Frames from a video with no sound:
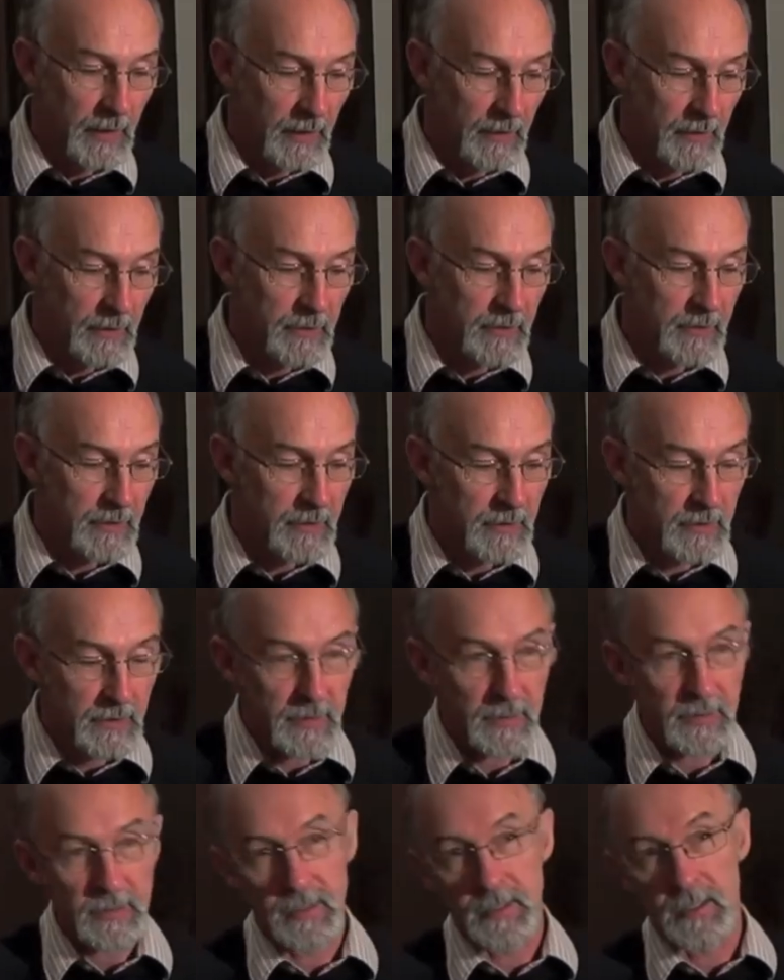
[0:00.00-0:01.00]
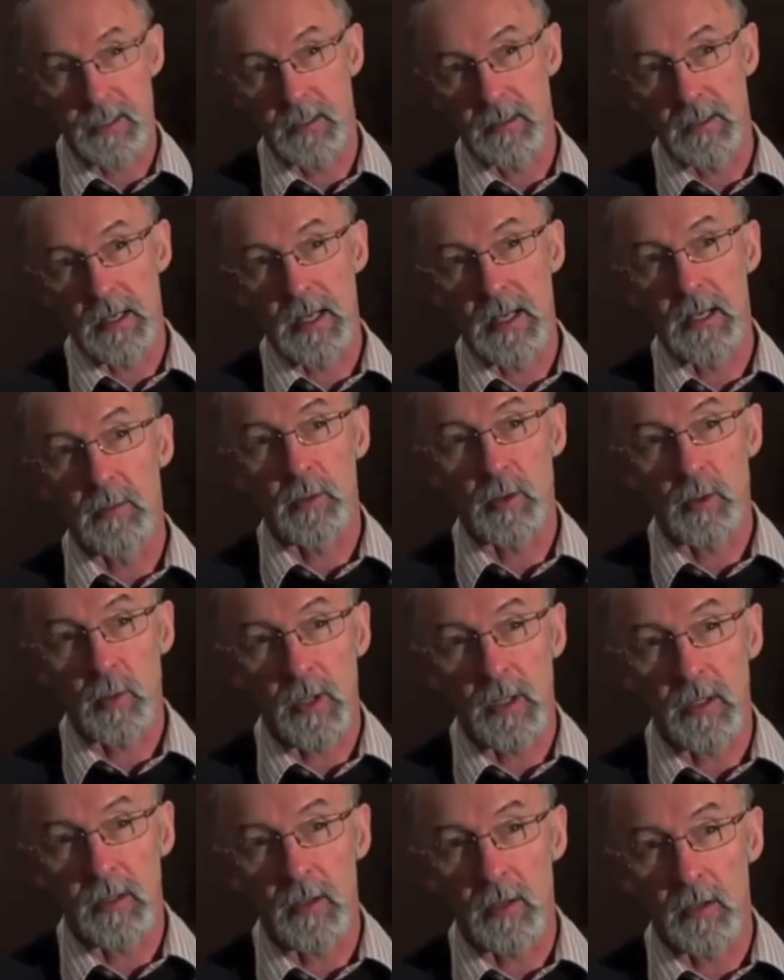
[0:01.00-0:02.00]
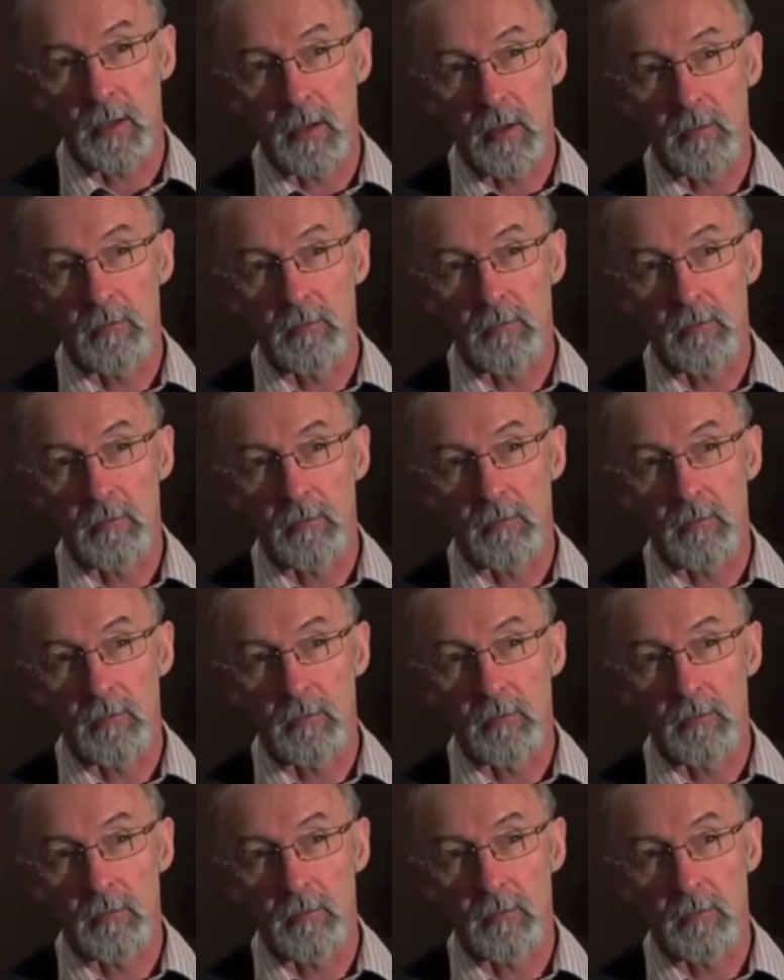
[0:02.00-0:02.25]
and this is in between the